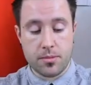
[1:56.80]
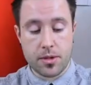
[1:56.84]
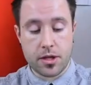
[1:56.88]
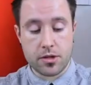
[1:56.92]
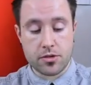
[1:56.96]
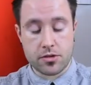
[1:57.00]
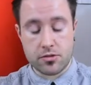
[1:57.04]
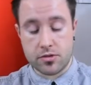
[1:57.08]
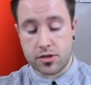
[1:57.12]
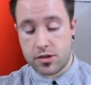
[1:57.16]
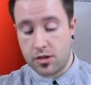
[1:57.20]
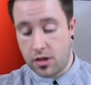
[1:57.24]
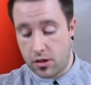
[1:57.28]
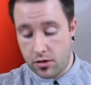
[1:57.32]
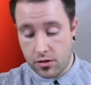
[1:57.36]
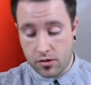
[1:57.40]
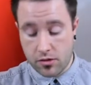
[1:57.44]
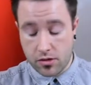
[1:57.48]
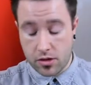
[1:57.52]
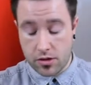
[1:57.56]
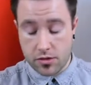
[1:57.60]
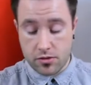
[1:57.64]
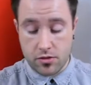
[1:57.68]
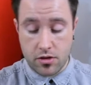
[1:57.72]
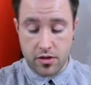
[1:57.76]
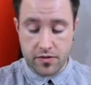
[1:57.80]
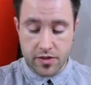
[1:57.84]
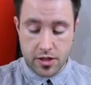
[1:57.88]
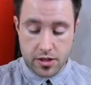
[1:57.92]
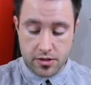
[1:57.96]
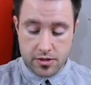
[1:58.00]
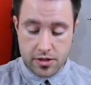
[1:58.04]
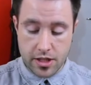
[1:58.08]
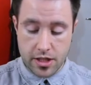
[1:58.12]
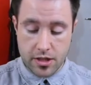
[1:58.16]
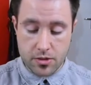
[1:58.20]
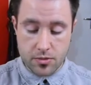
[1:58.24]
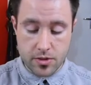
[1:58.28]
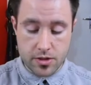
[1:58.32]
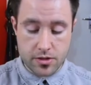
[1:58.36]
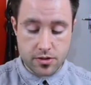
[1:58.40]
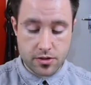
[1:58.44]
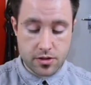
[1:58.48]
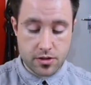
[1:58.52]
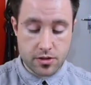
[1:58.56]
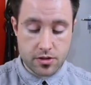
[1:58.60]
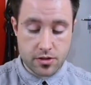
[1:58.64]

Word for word: the pulser is no longer driving the sequence.